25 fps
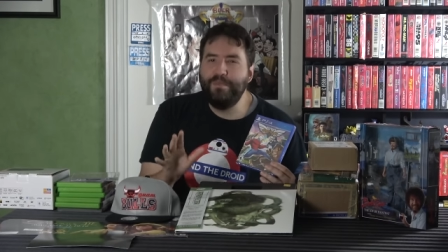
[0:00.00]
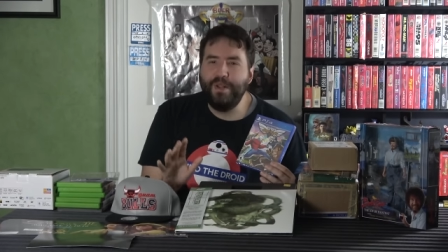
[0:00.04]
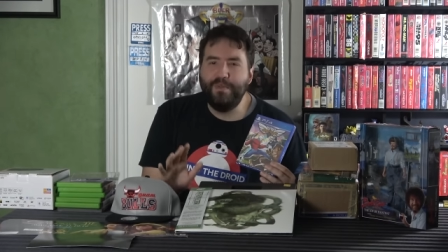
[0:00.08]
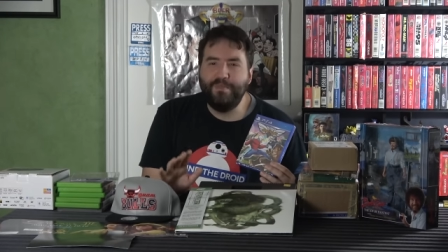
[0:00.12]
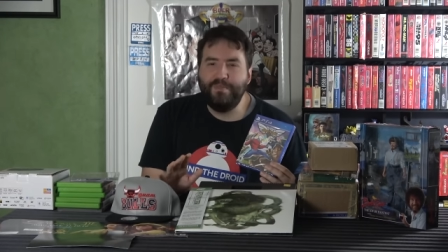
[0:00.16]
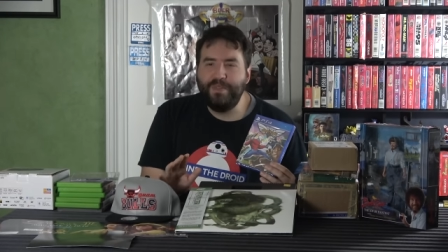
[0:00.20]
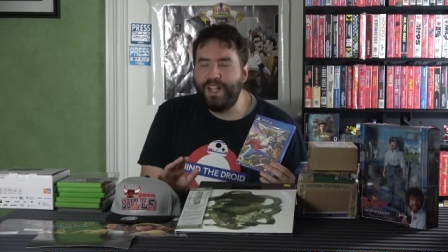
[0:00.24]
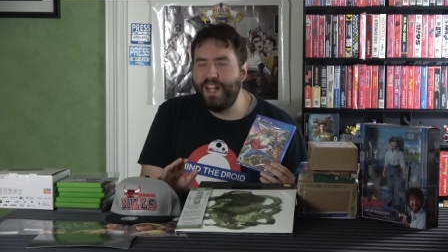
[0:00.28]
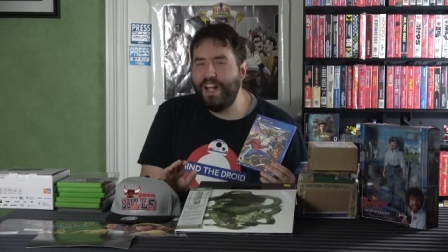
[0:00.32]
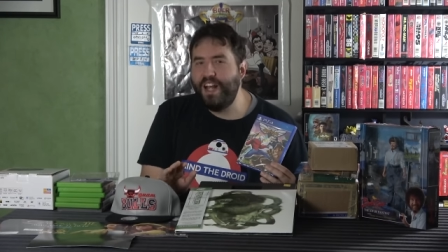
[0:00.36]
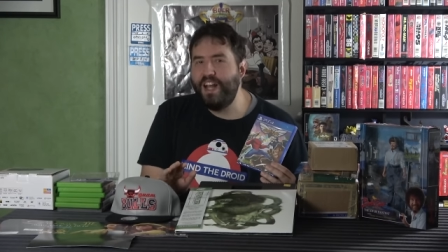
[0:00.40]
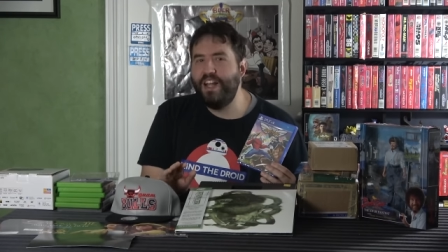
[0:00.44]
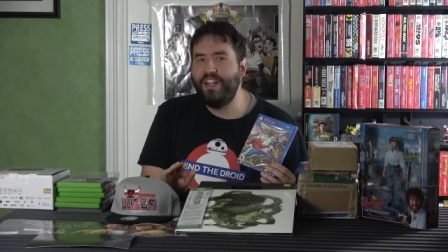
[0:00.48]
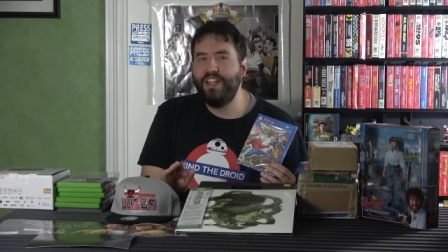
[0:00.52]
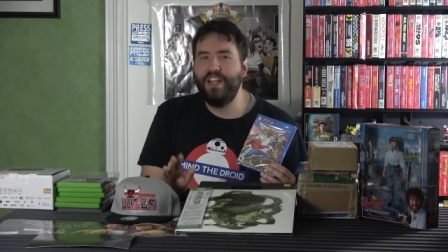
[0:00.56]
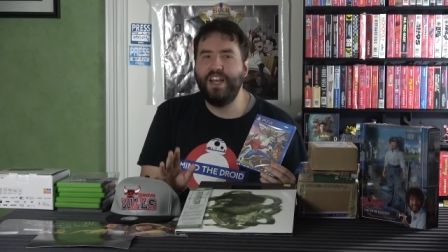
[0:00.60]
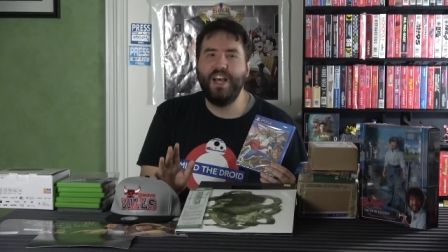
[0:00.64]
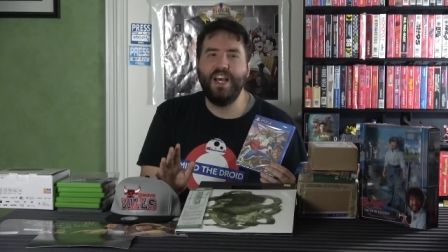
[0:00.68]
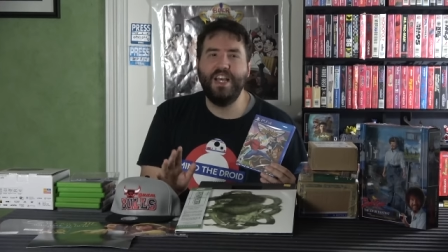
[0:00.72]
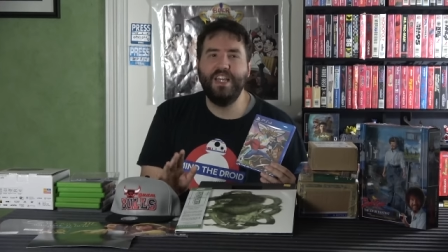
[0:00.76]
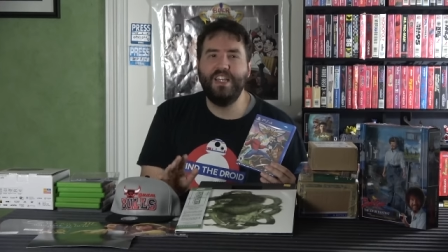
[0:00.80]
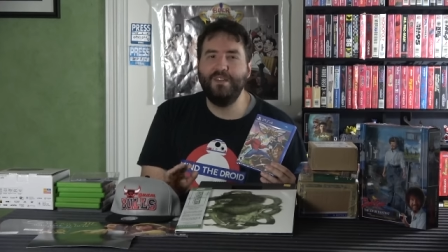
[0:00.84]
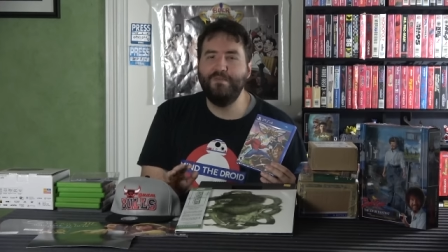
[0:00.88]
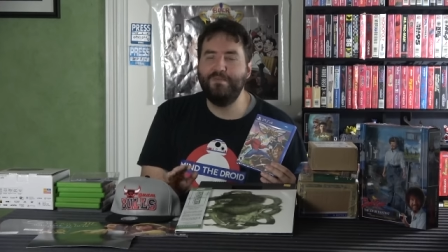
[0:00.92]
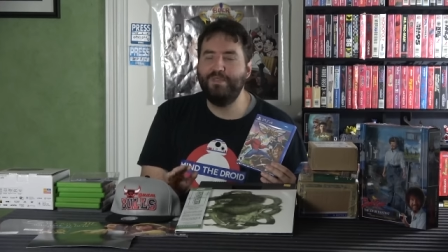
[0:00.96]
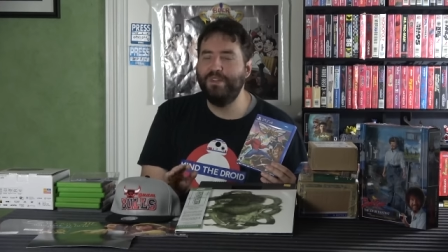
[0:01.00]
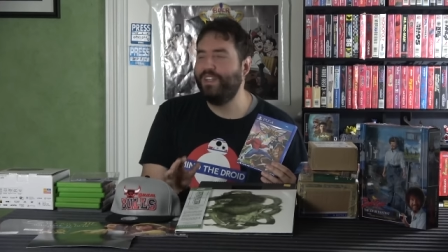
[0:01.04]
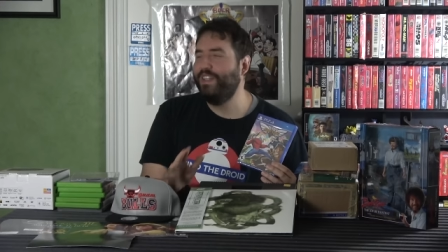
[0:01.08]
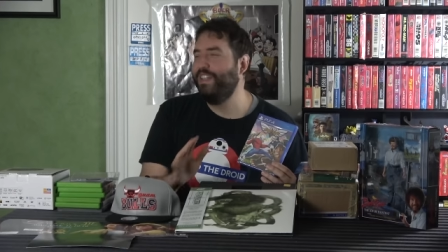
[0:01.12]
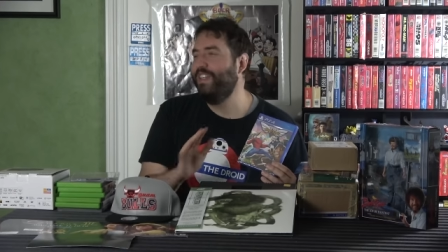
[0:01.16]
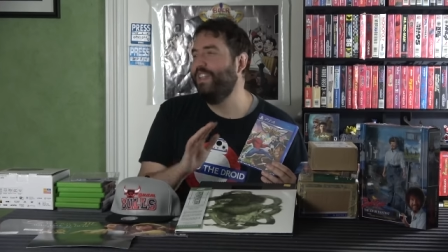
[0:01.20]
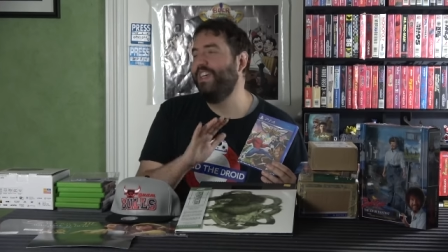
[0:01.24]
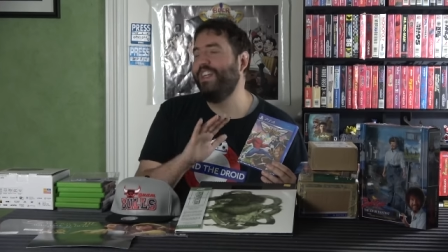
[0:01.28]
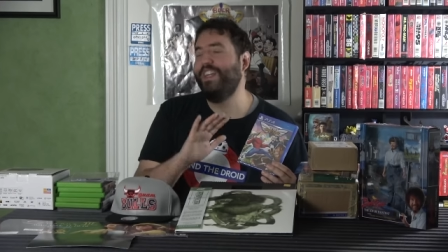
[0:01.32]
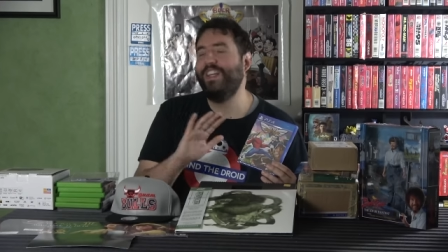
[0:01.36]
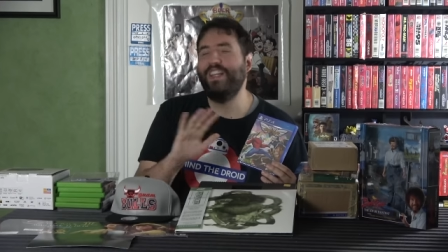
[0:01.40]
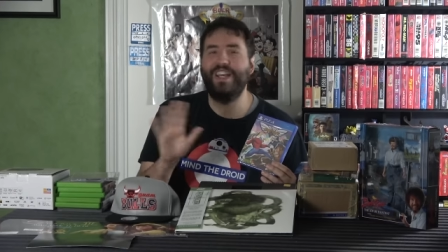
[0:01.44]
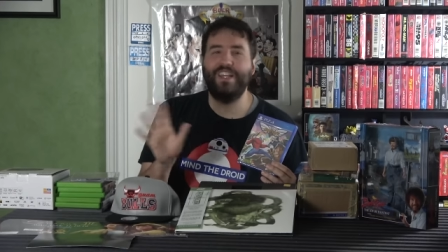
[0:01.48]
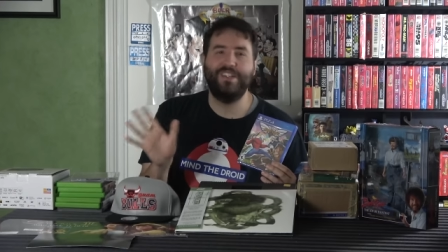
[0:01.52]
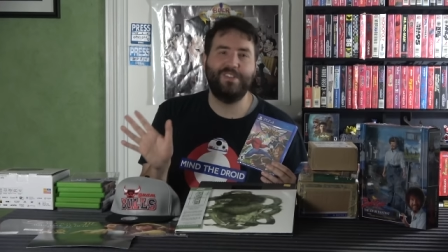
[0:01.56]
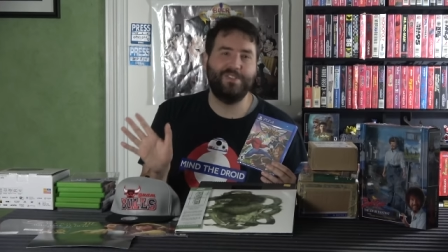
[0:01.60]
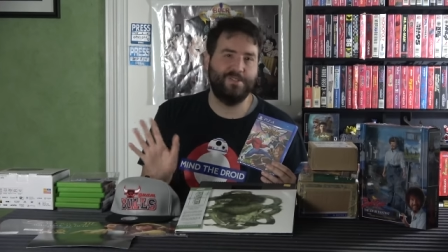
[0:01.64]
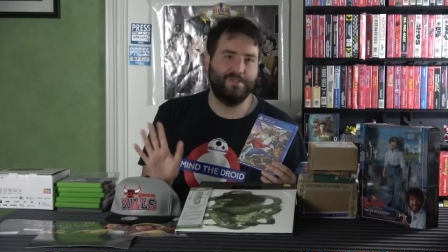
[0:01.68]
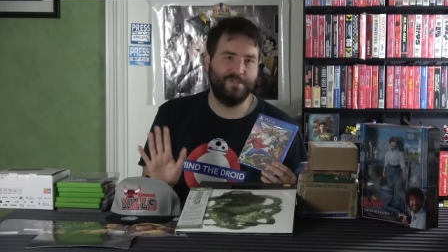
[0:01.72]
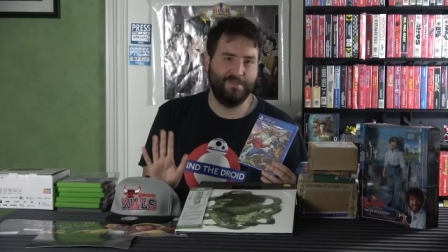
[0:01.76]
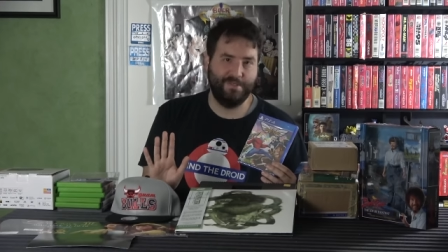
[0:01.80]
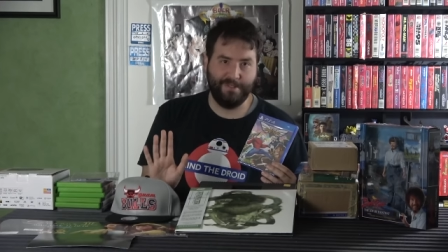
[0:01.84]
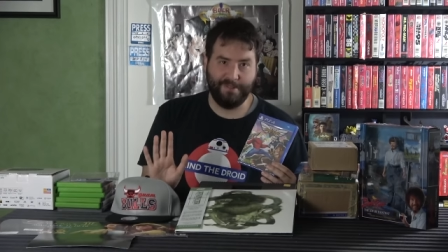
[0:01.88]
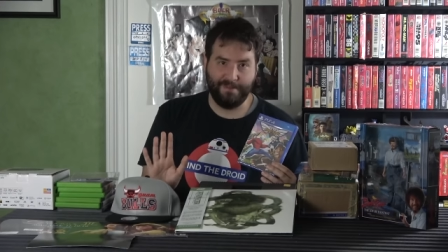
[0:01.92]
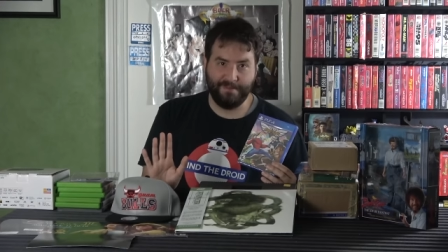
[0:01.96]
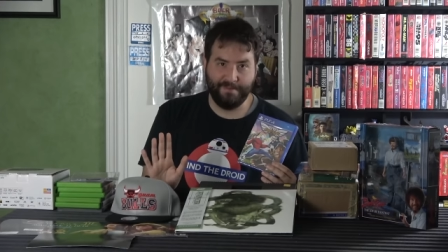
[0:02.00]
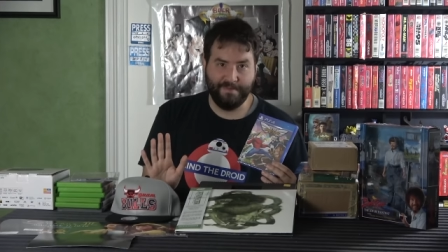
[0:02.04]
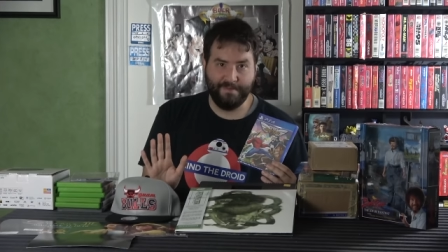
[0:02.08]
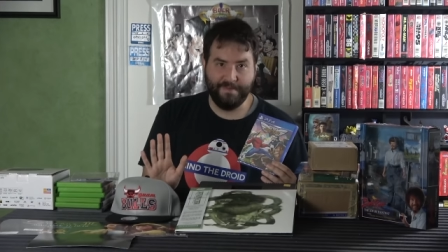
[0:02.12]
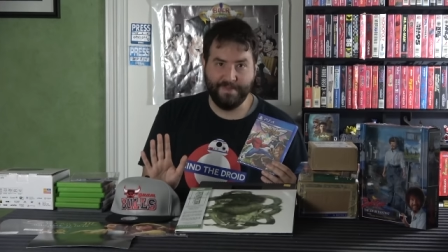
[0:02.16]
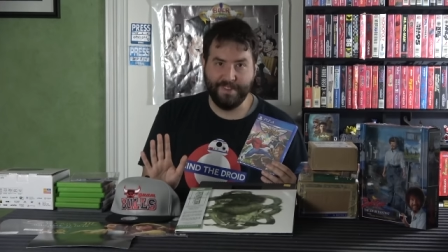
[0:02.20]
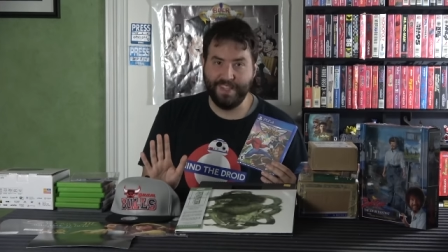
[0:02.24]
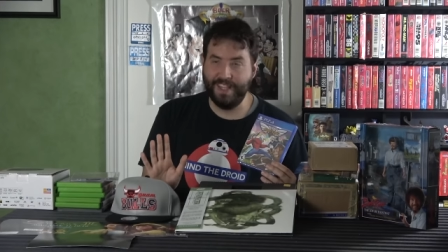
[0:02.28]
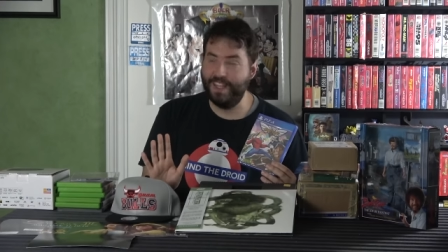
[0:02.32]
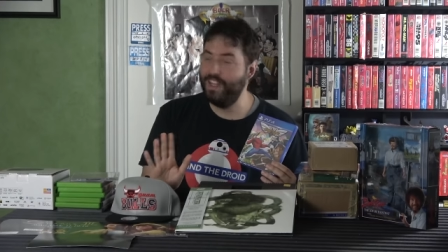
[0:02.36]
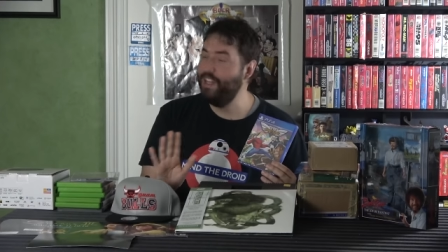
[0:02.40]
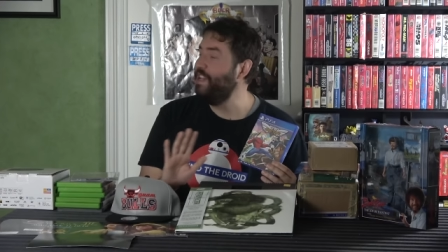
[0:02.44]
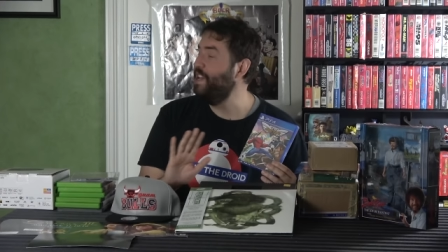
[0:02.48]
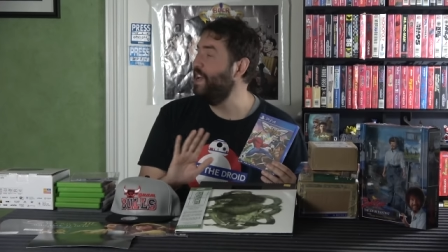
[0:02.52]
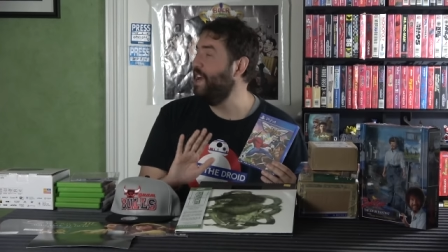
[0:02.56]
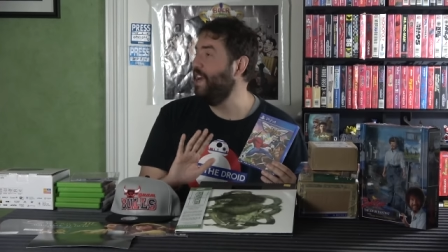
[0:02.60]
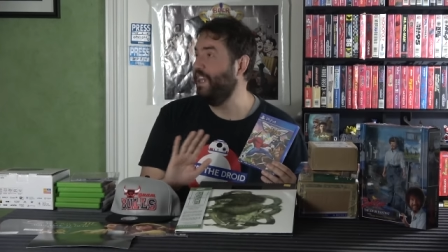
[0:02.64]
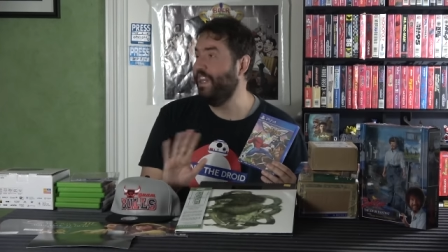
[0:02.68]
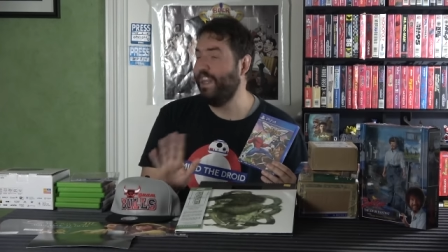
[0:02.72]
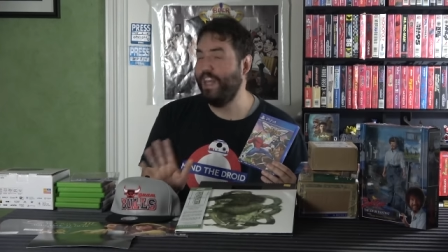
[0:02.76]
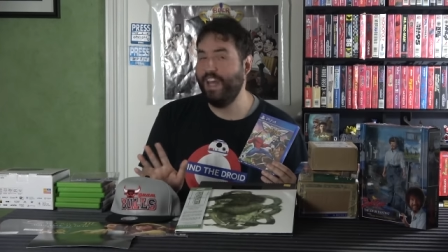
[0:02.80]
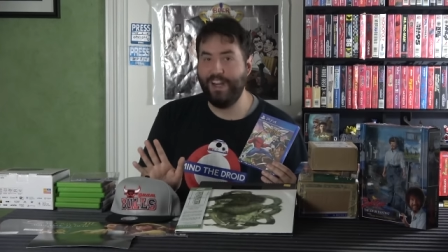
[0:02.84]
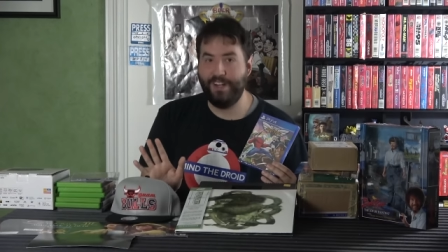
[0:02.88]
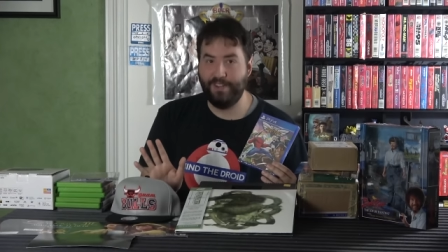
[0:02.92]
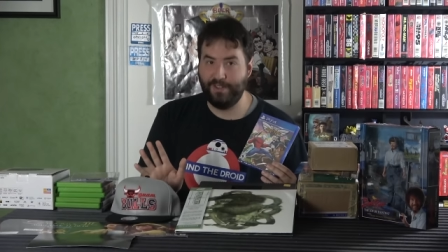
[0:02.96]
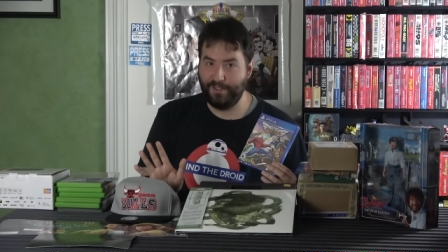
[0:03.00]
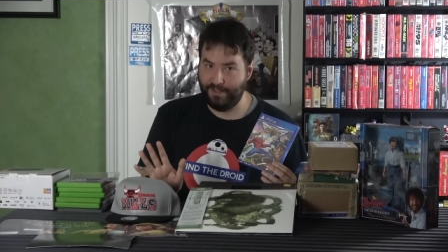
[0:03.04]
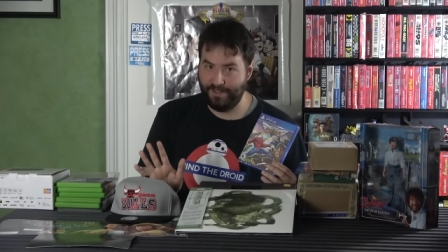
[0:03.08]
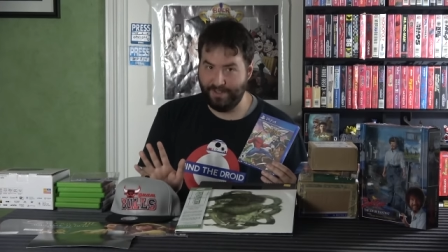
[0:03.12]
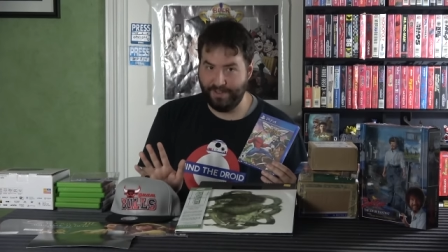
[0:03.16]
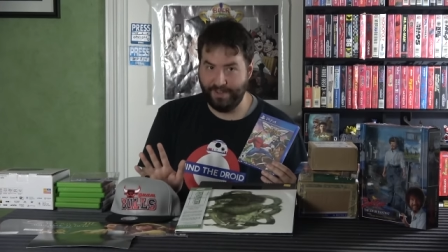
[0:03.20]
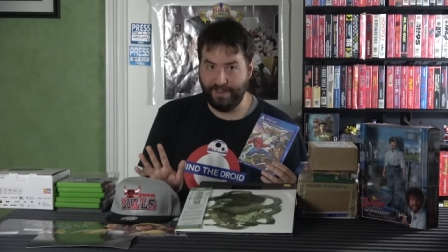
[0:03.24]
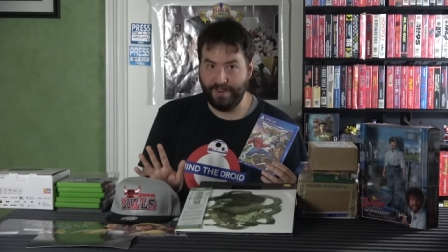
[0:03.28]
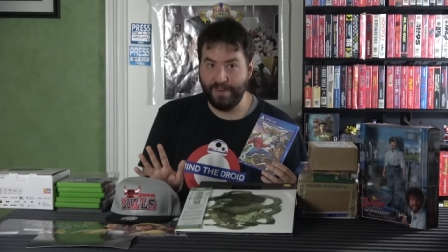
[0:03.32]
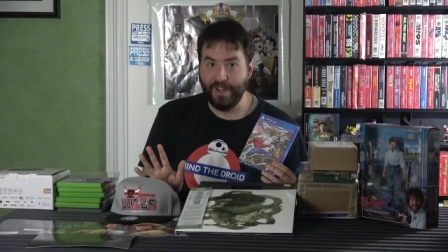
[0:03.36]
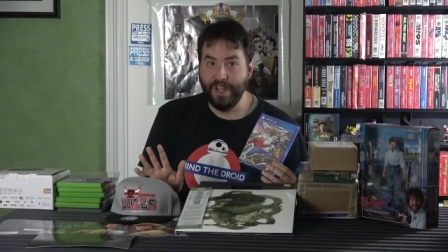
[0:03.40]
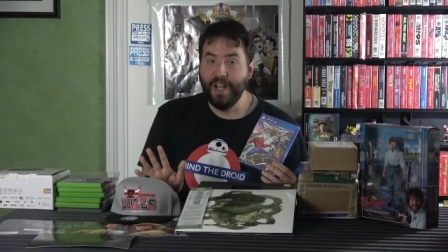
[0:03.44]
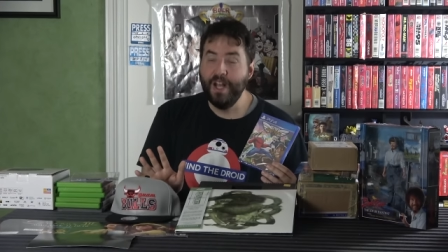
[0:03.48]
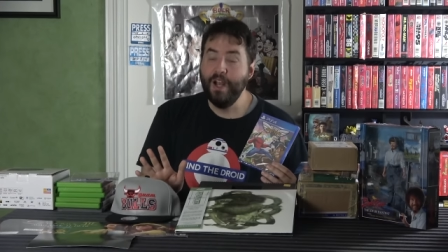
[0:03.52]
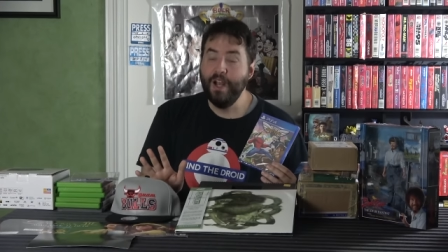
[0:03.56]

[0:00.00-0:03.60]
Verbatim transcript: blah blah to hike up none of that's true none of that is true